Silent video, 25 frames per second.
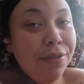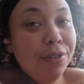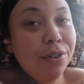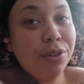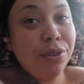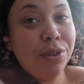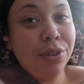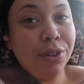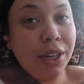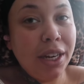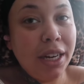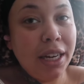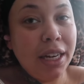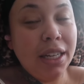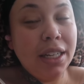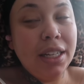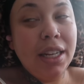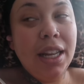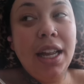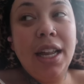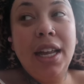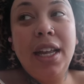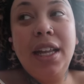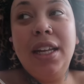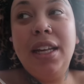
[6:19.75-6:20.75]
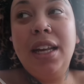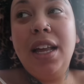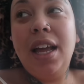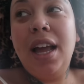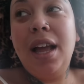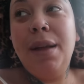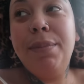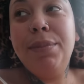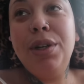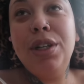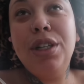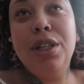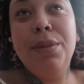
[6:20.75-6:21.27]
feel great. And
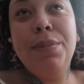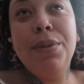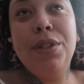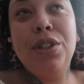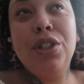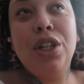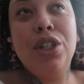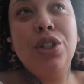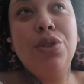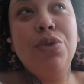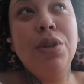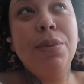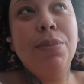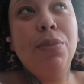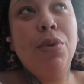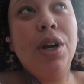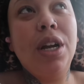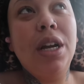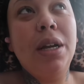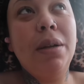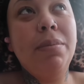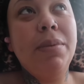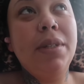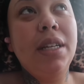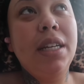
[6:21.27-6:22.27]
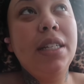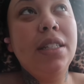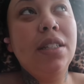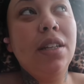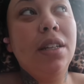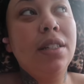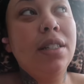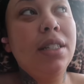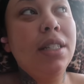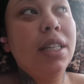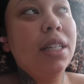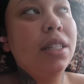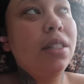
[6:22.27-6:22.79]
I'm going to be start doing more updates
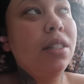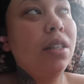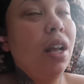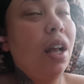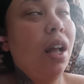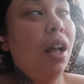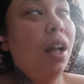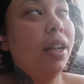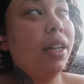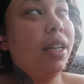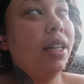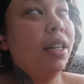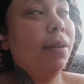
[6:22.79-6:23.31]
on TikTok,